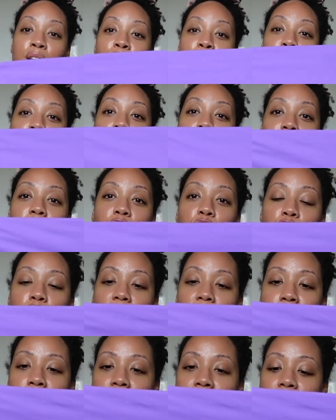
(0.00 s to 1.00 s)
So this
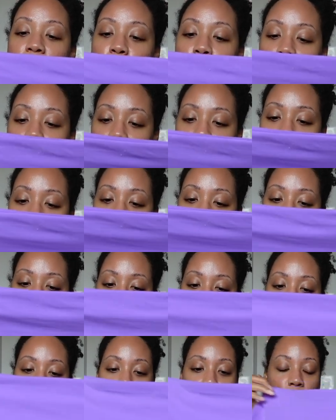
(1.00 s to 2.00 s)
drop, they released
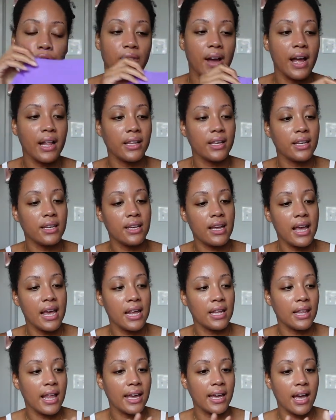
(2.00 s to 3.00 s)
ultraviolet
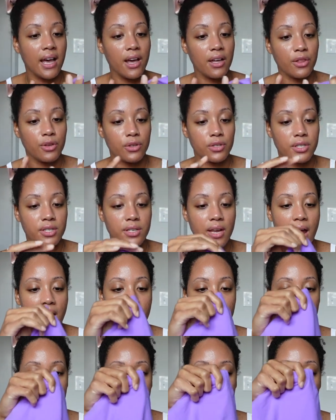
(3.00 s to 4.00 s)
in like other
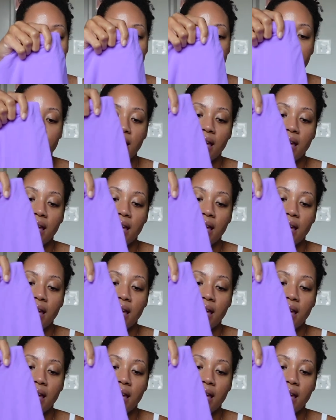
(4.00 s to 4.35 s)
styles,